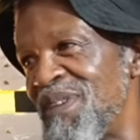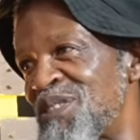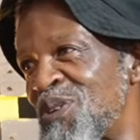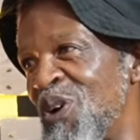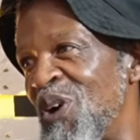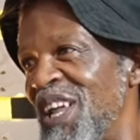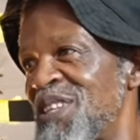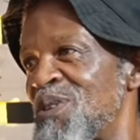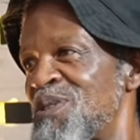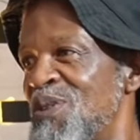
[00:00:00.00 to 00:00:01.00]
a scholar,
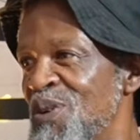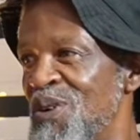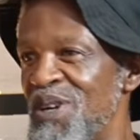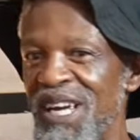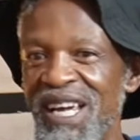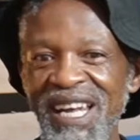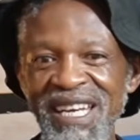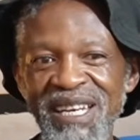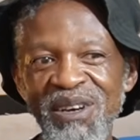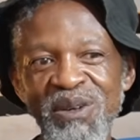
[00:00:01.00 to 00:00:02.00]

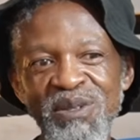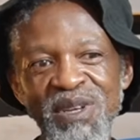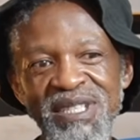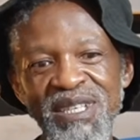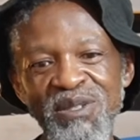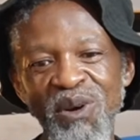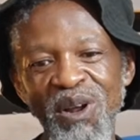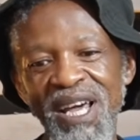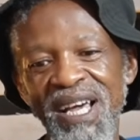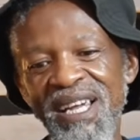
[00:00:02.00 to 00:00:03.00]
and also as a
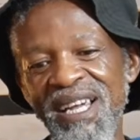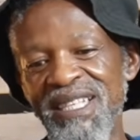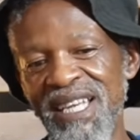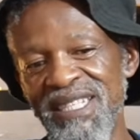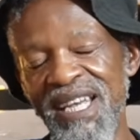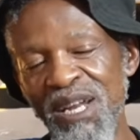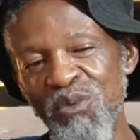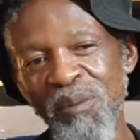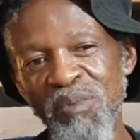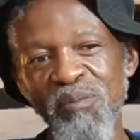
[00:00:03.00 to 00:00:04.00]
scholar, as I said,
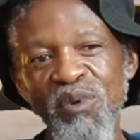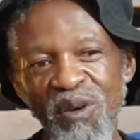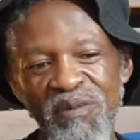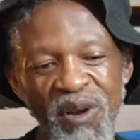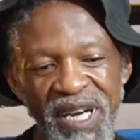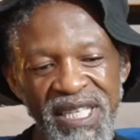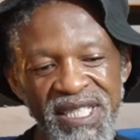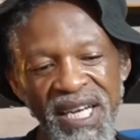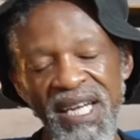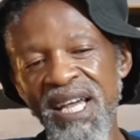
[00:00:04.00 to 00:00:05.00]
we are people of
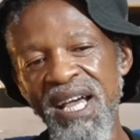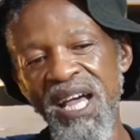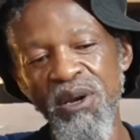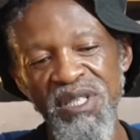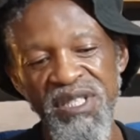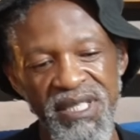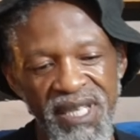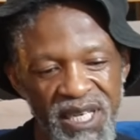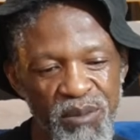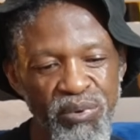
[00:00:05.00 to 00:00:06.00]
orature. I don't just
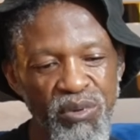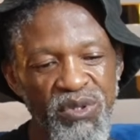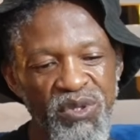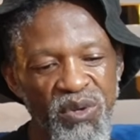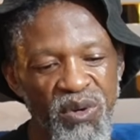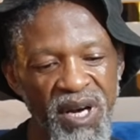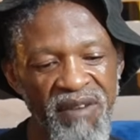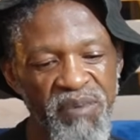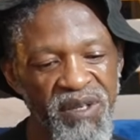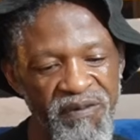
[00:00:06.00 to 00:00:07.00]
read books, you know.
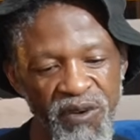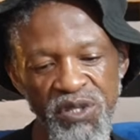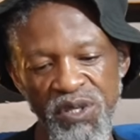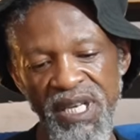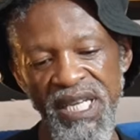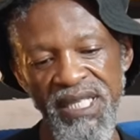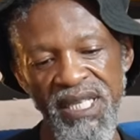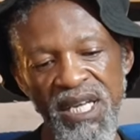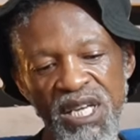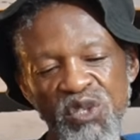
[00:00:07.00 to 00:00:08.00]
I've been fortunate
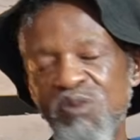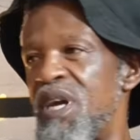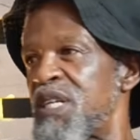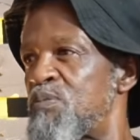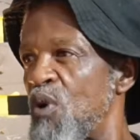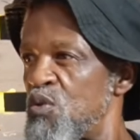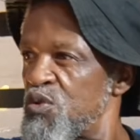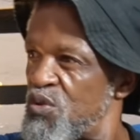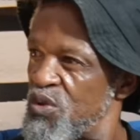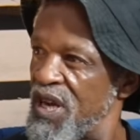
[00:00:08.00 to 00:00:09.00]
to be
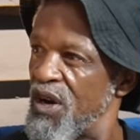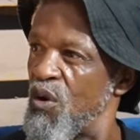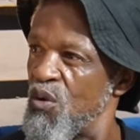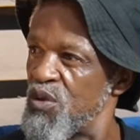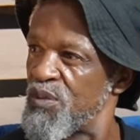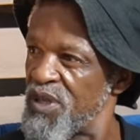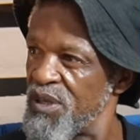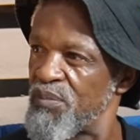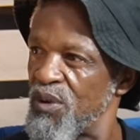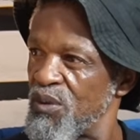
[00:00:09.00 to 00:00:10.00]
exposed to the old
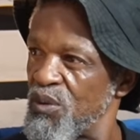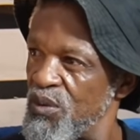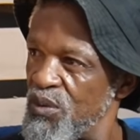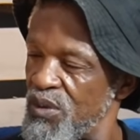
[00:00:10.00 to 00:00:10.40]
people who